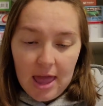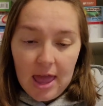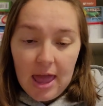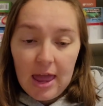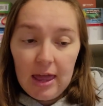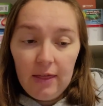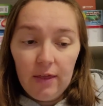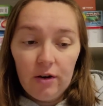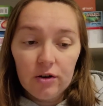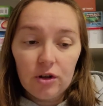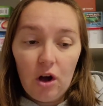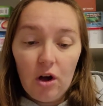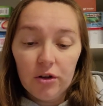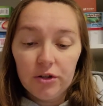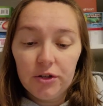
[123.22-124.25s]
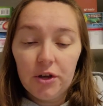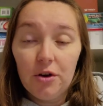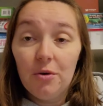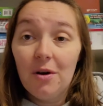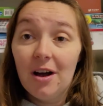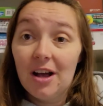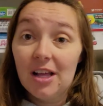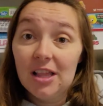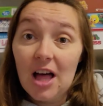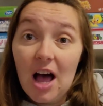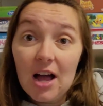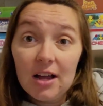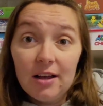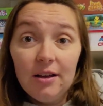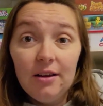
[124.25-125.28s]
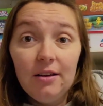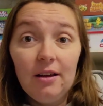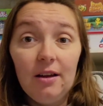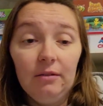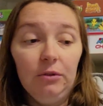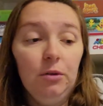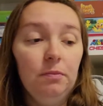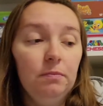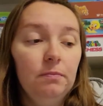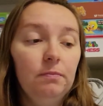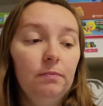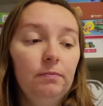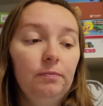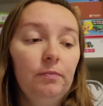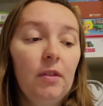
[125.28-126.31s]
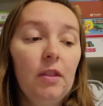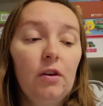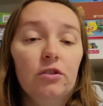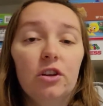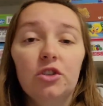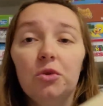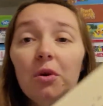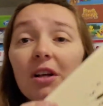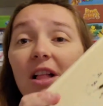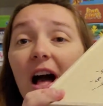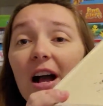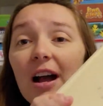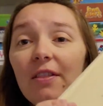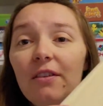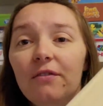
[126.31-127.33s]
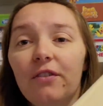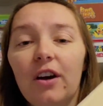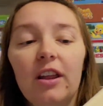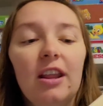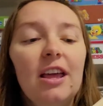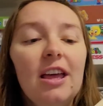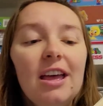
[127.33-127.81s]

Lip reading: And there's also a clock. Oop. There's also a clock on the front.